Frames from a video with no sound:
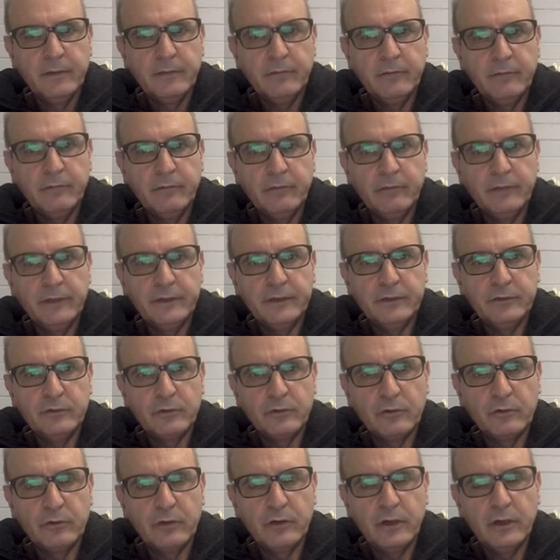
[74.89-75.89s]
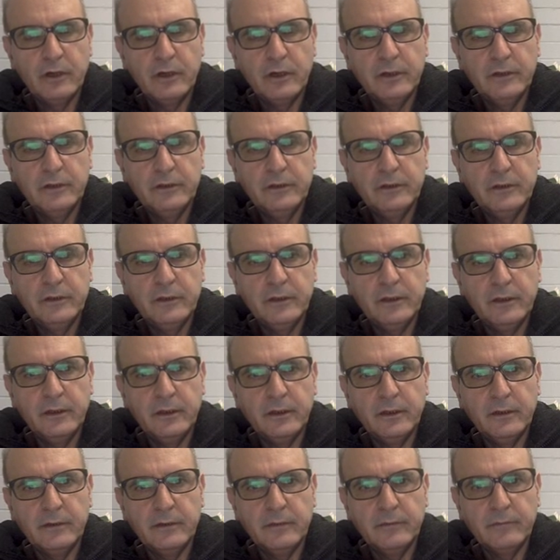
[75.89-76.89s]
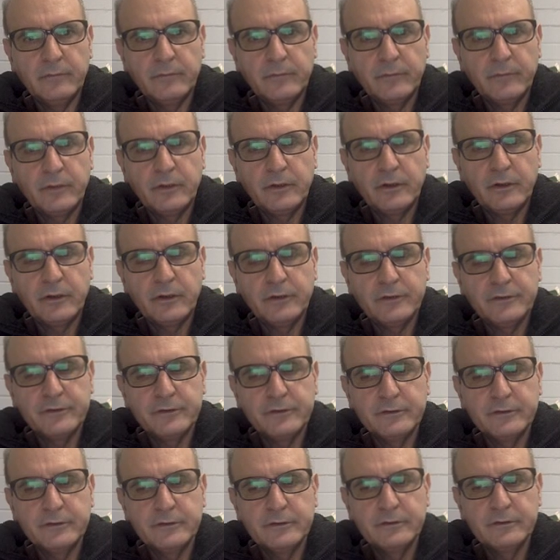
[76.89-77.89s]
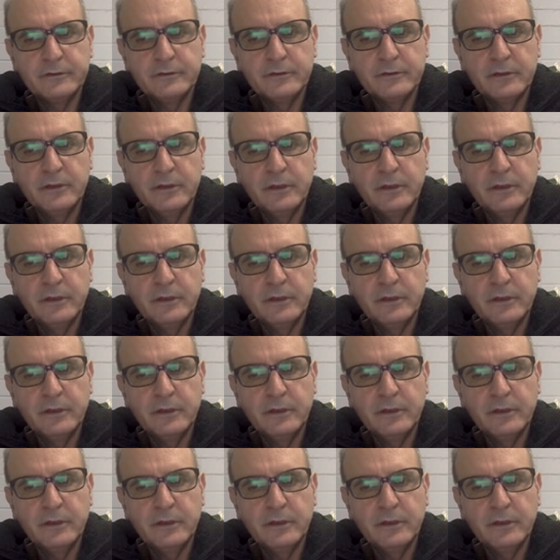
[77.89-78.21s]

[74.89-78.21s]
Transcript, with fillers: where your line um, crosses